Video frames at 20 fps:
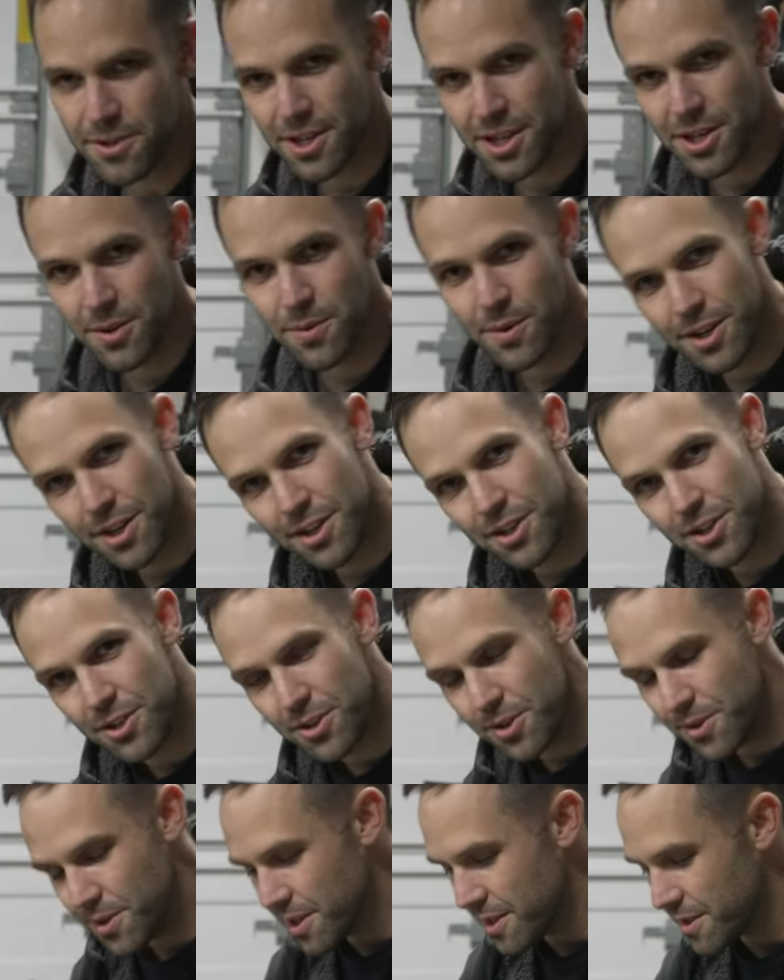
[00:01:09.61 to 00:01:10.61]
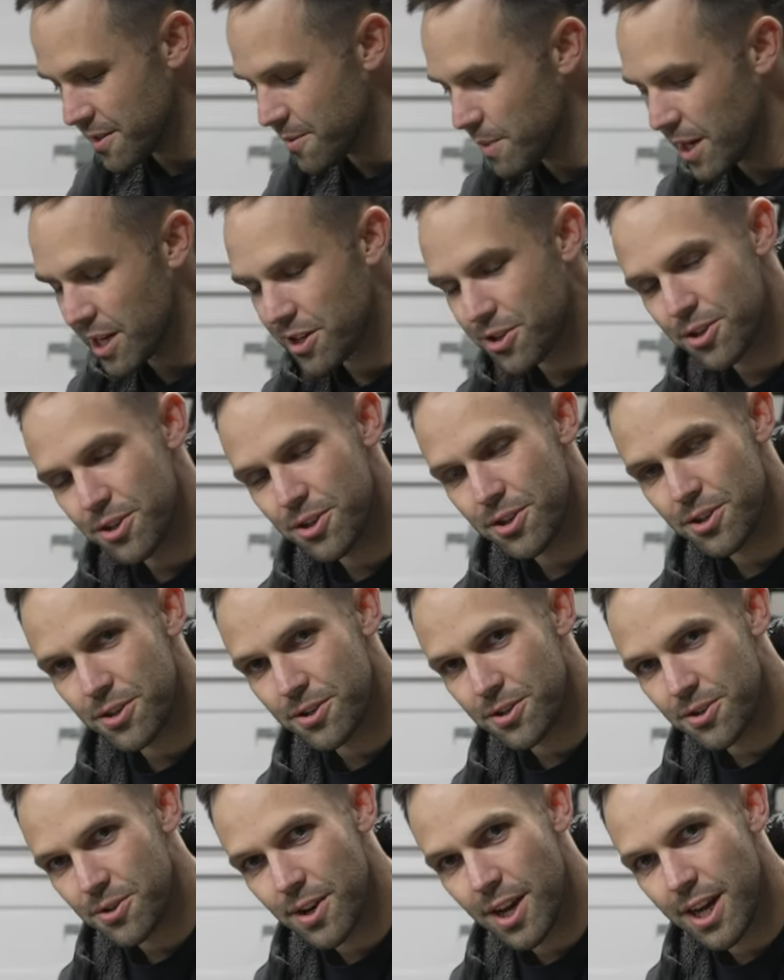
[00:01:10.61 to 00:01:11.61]
thing you wanna do is make sure your
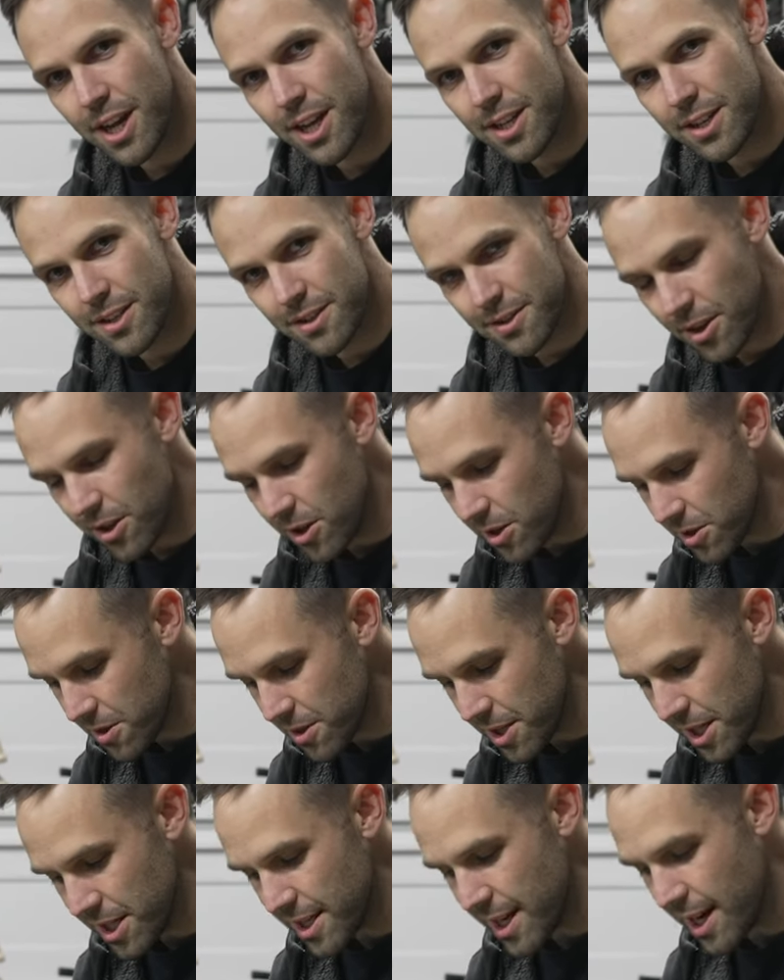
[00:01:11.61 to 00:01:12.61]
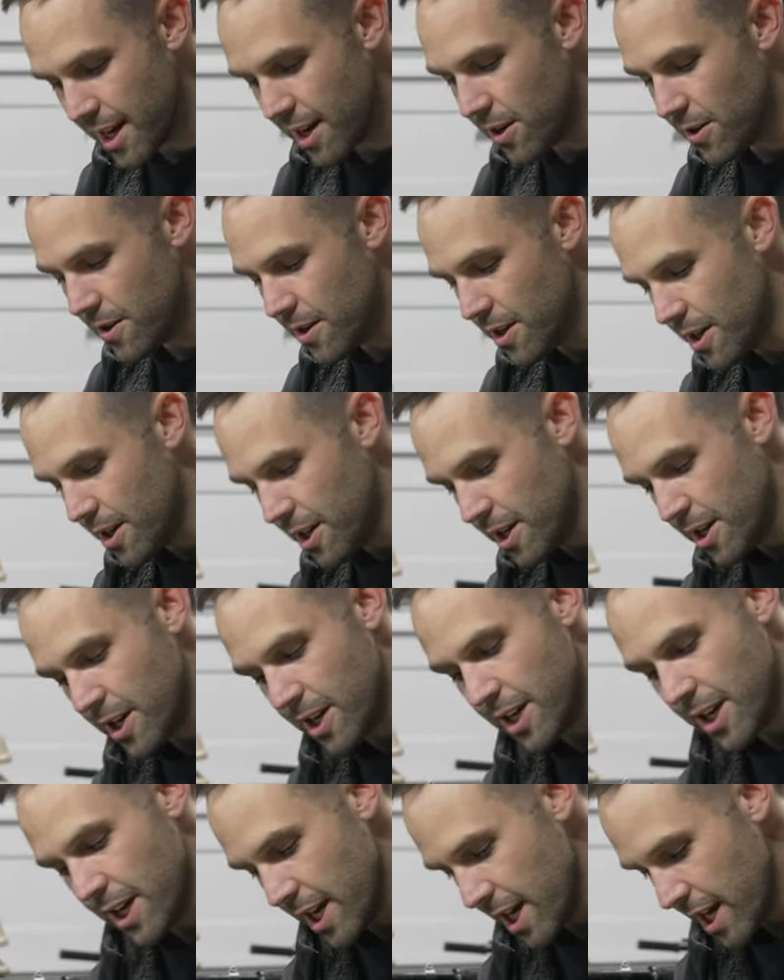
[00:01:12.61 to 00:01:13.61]
tray is all cleaned out
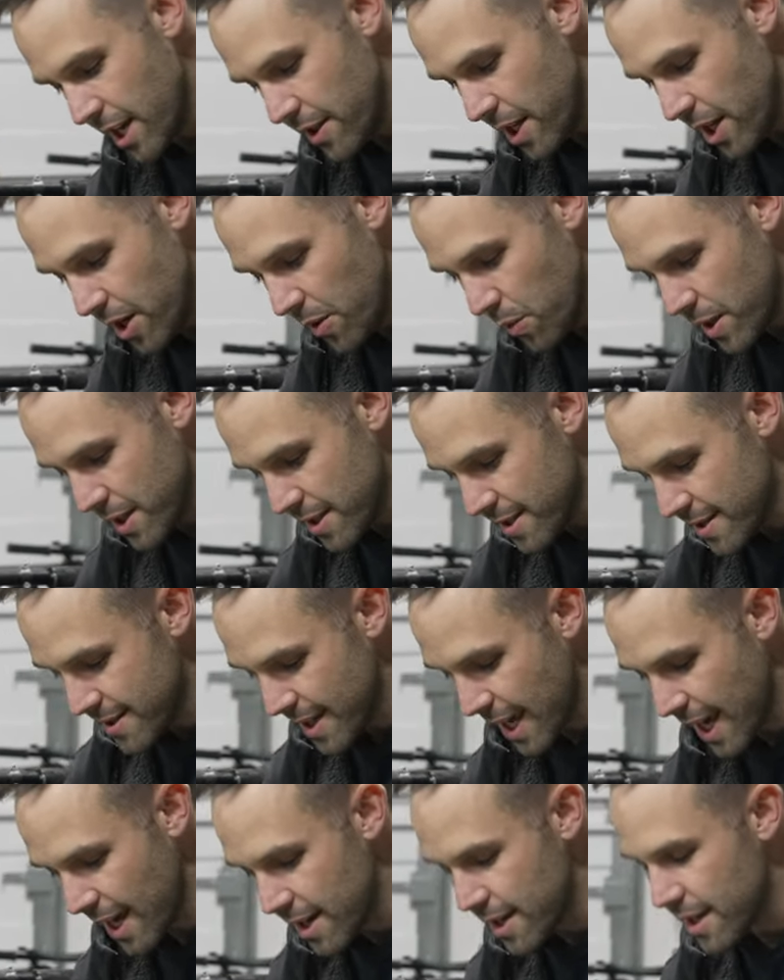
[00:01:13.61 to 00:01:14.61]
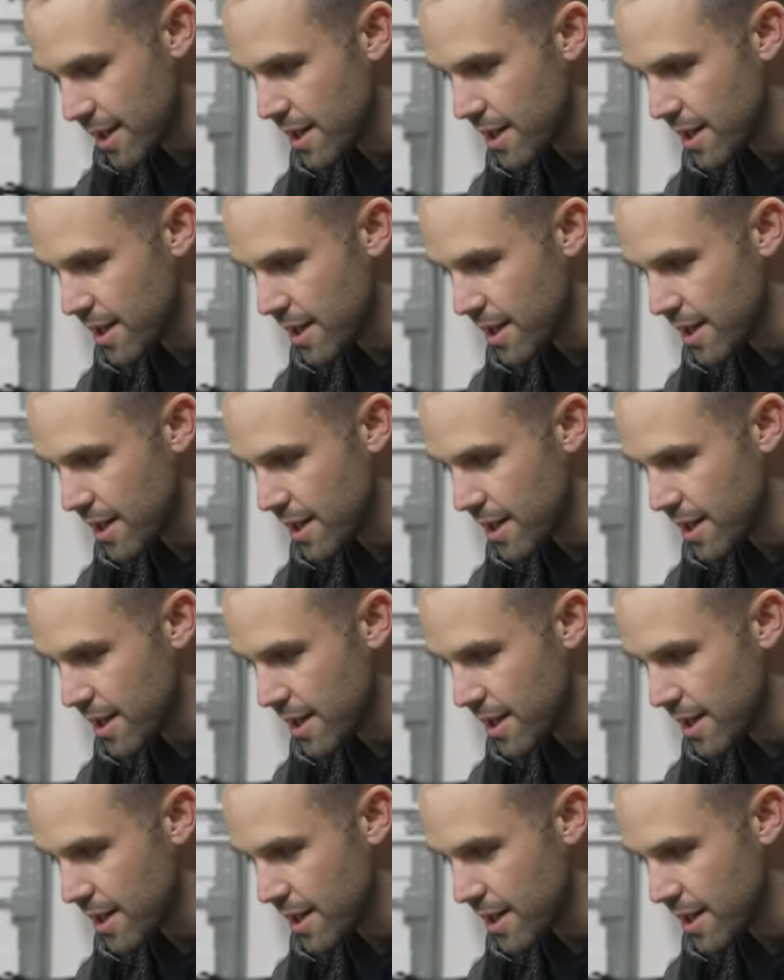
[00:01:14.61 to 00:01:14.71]
and then we sand